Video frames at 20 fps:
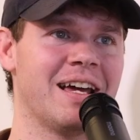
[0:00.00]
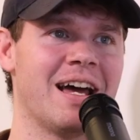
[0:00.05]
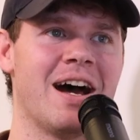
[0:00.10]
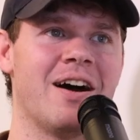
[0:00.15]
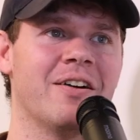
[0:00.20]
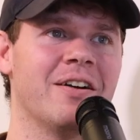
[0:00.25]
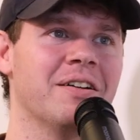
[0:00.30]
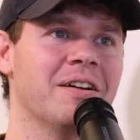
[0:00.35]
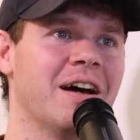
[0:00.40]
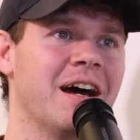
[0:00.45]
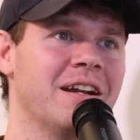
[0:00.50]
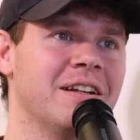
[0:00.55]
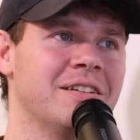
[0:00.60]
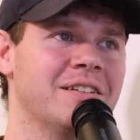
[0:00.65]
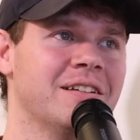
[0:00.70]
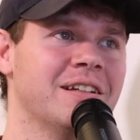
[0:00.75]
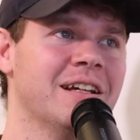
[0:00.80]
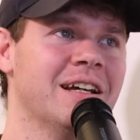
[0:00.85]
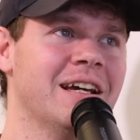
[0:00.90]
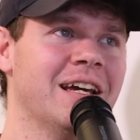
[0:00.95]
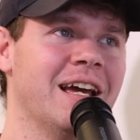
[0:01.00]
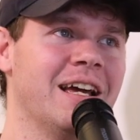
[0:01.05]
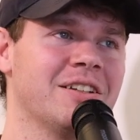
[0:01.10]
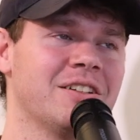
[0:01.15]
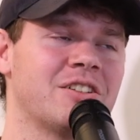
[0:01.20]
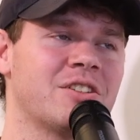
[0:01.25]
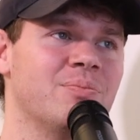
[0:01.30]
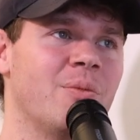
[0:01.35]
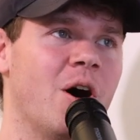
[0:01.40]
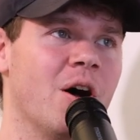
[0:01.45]
I don't know,
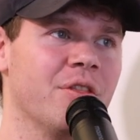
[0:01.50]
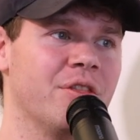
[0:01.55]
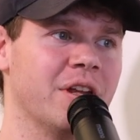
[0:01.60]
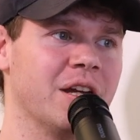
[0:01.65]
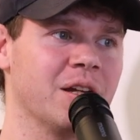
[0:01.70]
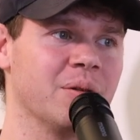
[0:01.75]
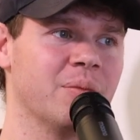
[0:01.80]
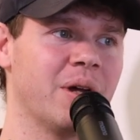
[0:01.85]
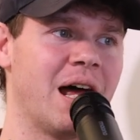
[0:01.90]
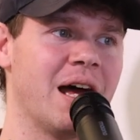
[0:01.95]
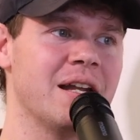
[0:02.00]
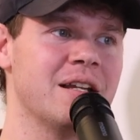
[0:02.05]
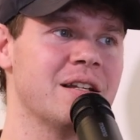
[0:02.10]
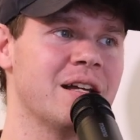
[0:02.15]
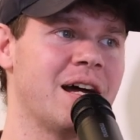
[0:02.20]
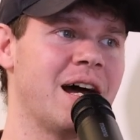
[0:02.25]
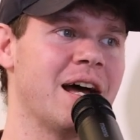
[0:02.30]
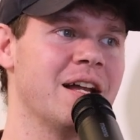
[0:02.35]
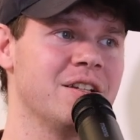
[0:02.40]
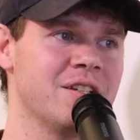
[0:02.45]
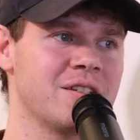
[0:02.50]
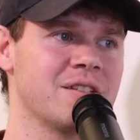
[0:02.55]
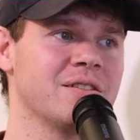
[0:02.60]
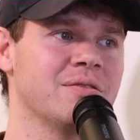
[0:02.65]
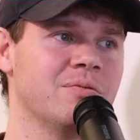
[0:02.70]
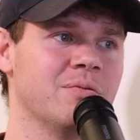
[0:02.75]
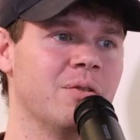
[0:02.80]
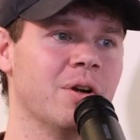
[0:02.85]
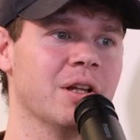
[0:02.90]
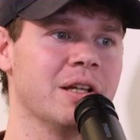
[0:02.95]
it's a small thing, but I just
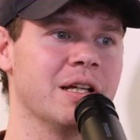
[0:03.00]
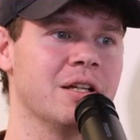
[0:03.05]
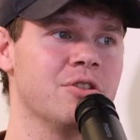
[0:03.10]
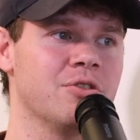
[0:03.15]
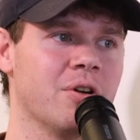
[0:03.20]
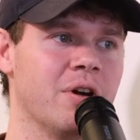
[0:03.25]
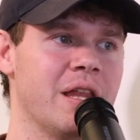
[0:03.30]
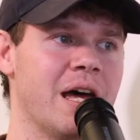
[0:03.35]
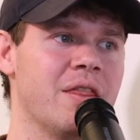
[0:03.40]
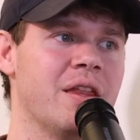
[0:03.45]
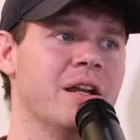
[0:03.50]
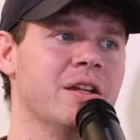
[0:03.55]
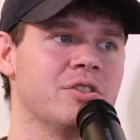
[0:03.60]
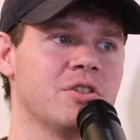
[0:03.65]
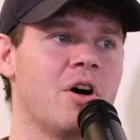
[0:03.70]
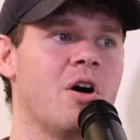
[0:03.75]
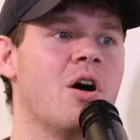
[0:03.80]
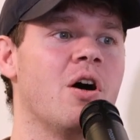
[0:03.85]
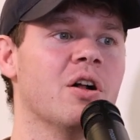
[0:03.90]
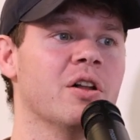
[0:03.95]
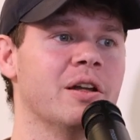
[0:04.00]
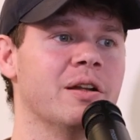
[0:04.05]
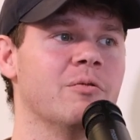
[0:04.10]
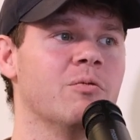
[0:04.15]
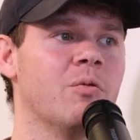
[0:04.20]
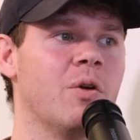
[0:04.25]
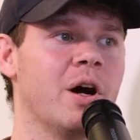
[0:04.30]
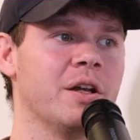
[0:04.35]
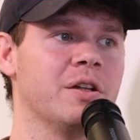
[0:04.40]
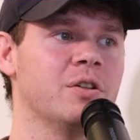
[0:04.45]
really enjoy that it's all
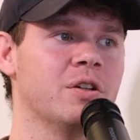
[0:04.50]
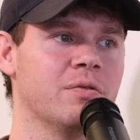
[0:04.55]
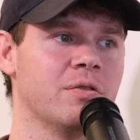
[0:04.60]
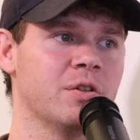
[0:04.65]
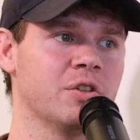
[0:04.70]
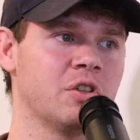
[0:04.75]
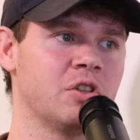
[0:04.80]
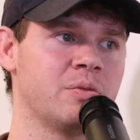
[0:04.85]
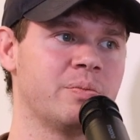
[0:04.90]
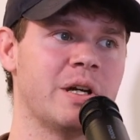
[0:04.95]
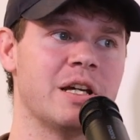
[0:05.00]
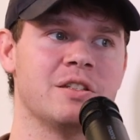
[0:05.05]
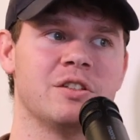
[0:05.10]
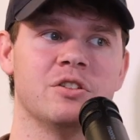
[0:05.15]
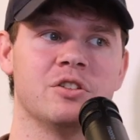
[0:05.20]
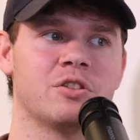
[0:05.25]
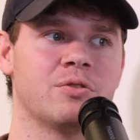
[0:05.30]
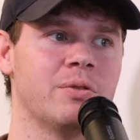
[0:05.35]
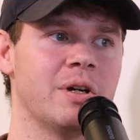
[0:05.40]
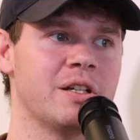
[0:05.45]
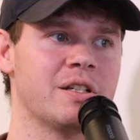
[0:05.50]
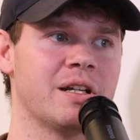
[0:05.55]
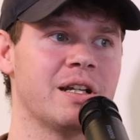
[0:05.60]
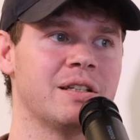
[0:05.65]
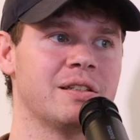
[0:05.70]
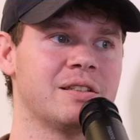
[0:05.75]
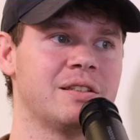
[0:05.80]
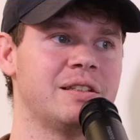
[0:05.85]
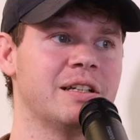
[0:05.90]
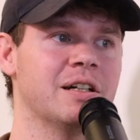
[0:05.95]
in one universal space. You switch and
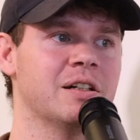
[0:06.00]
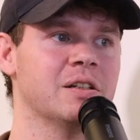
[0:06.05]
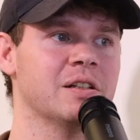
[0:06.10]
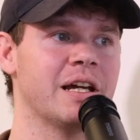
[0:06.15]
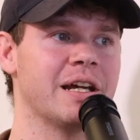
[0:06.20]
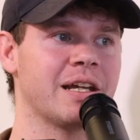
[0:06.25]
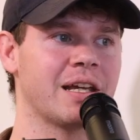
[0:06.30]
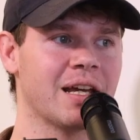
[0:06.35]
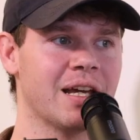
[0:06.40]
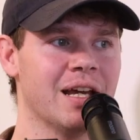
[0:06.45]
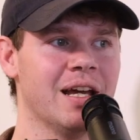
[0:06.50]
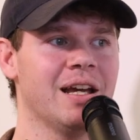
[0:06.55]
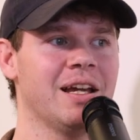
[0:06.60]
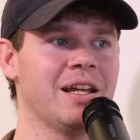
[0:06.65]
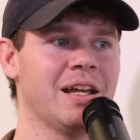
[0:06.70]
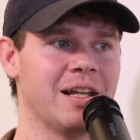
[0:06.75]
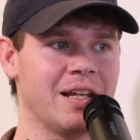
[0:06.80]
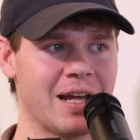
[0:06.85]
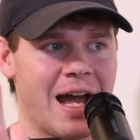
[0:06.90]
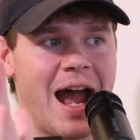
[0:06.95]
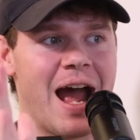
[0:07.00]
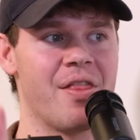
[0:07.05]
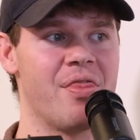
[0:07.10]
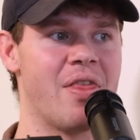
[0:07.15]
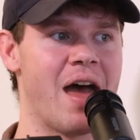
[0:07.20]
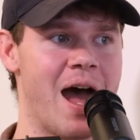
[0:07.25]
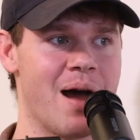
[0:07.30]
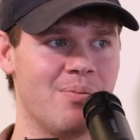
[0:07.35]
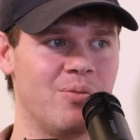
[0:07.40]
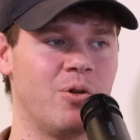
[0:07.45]
it's still like at
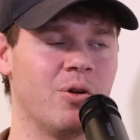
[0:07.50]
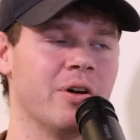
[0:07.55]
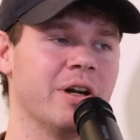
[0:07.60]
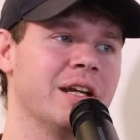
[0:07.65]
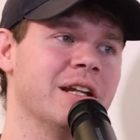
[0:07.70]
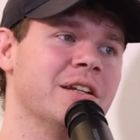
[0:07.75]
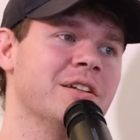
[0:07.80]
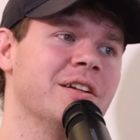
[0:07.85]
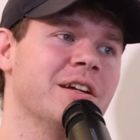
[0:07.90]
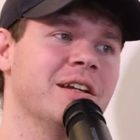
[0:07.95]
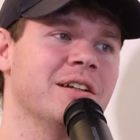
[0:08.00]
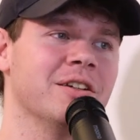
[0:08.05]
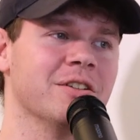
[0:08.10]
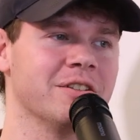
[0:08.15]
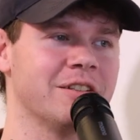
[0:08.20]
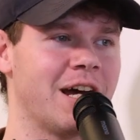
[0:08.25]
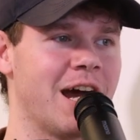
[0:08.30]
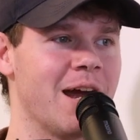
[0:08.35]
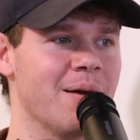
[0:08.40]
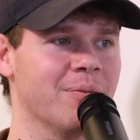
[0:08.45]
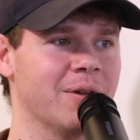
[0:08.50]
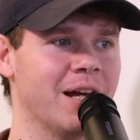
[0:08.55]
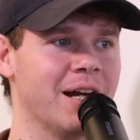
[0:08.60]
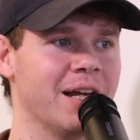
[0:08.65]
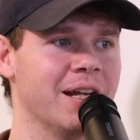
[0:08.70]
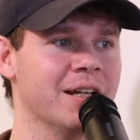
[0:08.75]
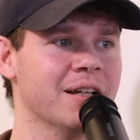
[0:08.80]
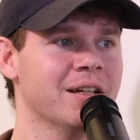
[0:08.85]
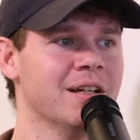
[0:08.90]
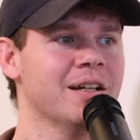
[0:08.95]
that point in your
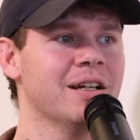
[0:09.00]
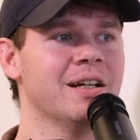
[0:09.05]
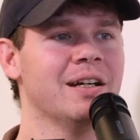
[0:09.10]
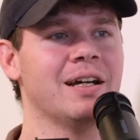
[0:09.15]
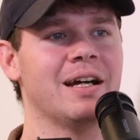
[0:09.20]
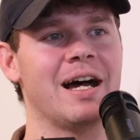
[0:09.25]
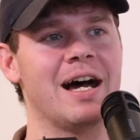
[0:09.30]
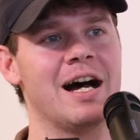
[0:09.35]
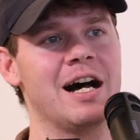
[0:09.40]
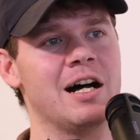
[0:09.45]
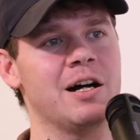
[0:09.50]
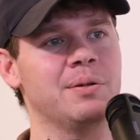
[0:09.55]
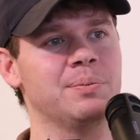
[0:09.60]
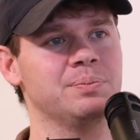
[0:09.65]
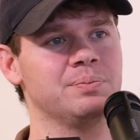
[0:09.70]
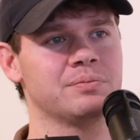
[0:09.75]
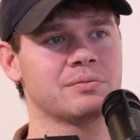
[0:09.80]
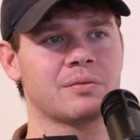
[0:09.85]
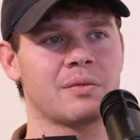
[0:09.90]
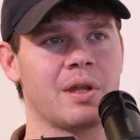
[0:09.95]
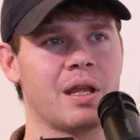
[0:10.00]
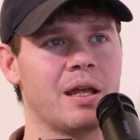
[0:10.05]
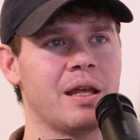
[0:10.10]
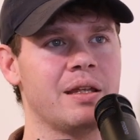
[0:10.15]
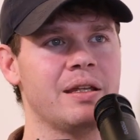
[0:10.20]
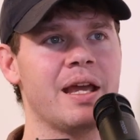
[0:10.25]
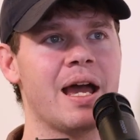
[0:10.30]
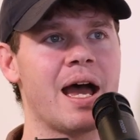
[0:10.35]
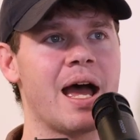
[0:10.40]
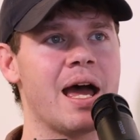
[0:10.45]
timeline. And
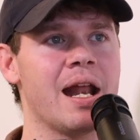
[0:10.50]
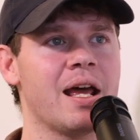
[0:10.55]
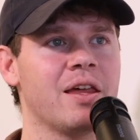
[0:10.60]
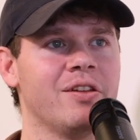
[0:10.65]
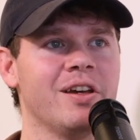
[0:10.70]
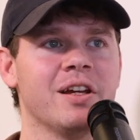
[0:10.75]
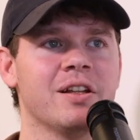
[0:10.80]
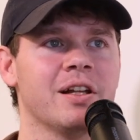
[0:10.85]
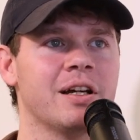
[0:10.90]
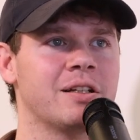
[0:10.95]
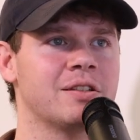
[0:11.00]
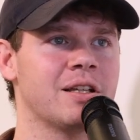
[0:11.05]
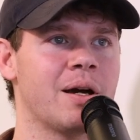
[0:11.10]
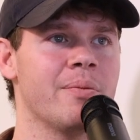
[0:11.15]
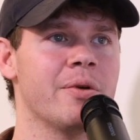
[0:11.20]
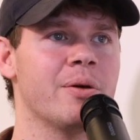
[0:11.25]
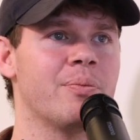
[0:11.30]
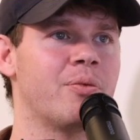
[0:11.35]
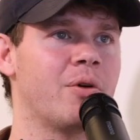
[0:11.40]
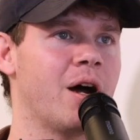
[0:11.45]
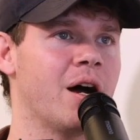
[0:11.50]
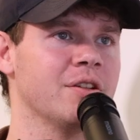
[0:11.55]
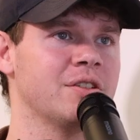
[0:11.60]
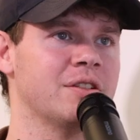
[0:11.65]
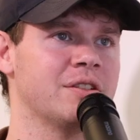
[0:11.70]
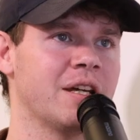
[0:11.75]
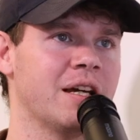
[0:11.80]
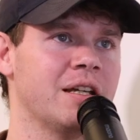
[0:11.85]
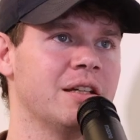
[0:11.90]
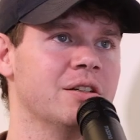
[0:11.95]
I think like some of the
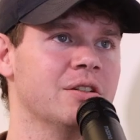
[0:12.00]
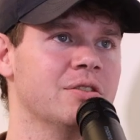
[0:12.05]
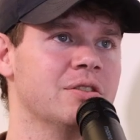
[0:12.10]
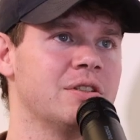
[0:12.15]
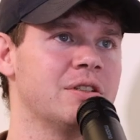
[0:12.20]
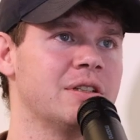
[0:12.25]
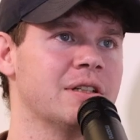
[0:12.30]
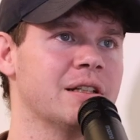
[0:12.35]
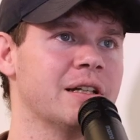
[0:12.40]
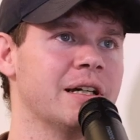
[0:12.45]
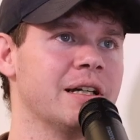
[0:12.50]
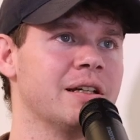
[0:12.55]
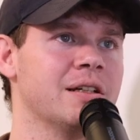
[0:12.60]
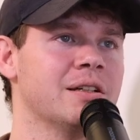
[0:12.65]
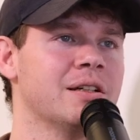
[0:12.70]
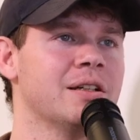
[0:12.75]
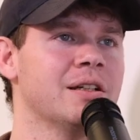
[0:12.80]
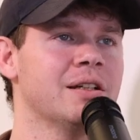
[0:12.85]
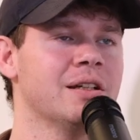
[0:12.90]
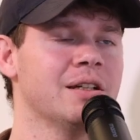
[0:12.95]
process I use to like